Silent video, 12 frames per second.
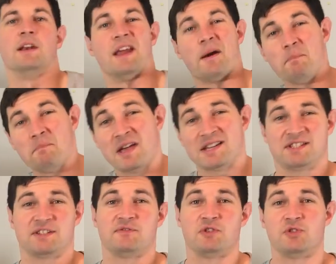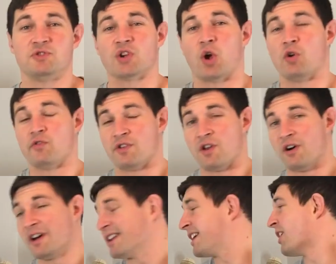Now, massive news
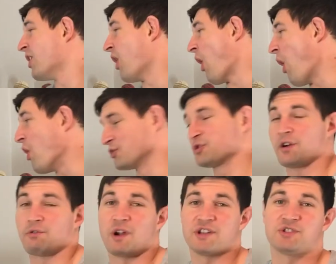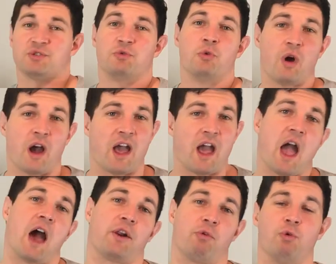overnight: Andre Russell
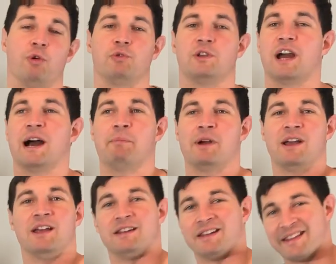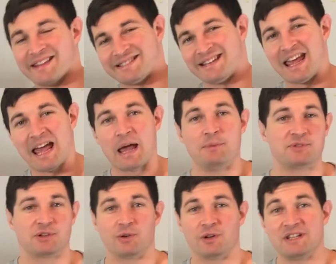out of the World Cup. Now that's an
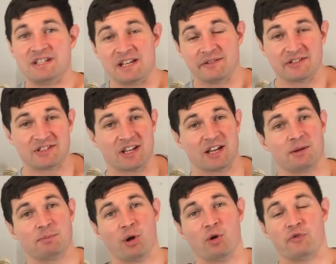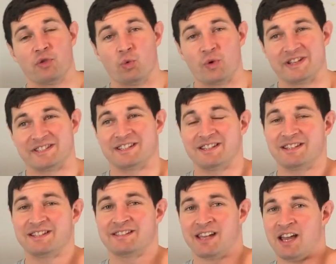absolutely devastating blow for the West
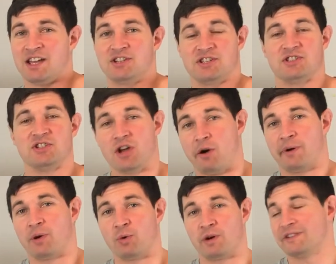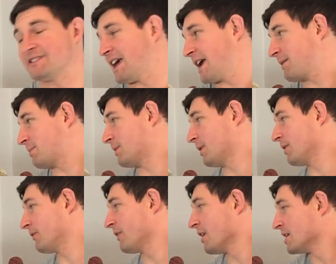Indies, just knowing what he's capable
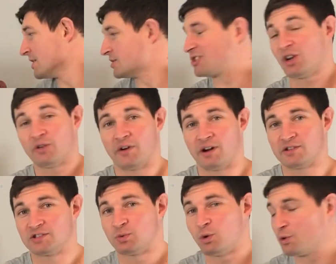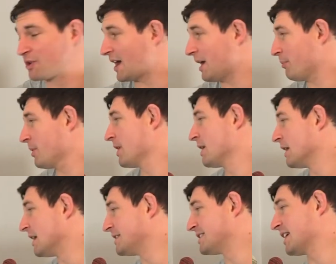of. So far in this World Cup,
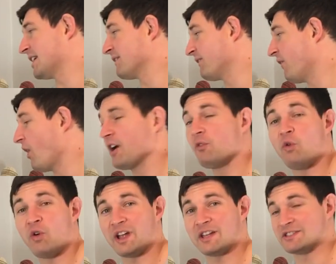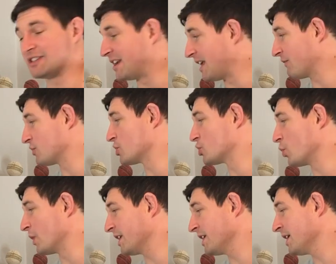he's taken five wickets at an average of
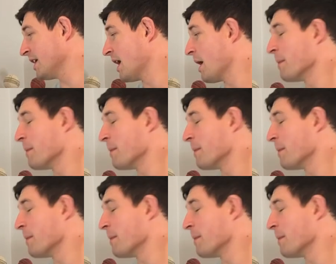20,